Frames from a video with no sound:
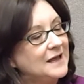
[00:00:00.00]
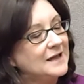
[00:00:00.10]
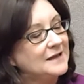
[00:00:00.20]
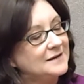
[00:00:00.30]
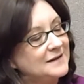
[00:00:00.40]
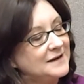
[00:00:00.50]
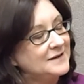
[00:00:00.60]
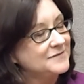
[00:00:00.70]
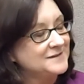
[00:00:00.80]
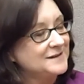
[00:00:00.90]
and they
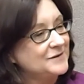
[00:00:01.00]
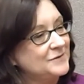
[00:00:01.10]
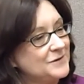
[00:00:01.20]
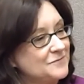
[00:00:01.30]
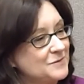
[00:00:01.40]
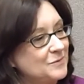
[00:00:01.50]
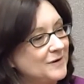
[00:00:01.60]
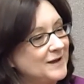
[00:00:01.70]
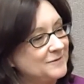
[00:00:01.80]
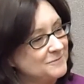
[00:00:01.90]
give us a little loaf of
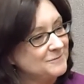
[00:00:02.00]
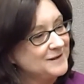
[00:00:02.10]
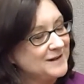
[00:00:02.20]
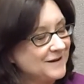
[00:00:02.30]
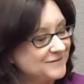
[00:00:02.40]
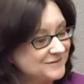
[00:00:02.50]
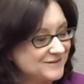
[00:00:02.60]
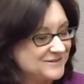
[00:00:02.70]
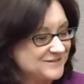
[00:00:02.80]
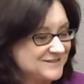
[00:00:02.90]
bread when we left,
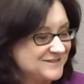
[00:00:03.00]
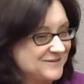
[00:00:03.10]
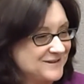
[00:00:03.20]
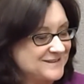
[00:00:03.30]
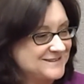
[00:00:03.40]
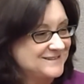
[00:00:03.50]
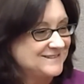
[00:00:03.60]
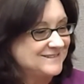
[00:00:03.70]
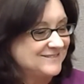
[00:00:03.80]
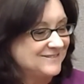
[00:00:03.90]
which was always
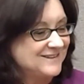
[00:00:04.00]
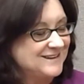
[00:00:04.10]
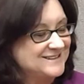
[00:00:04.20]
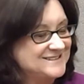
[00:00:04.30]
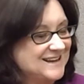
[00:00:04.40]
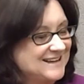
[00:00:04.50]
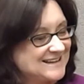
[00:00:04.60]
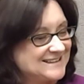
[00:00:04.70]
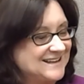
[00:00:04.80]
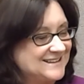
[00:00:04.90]
really
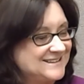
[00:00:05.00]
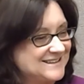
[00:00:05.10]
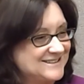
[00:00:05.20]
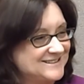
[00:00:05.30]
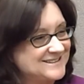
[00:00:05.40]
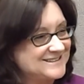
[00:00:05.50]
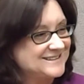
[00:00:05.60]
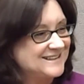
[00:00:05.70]
exciting and delicious.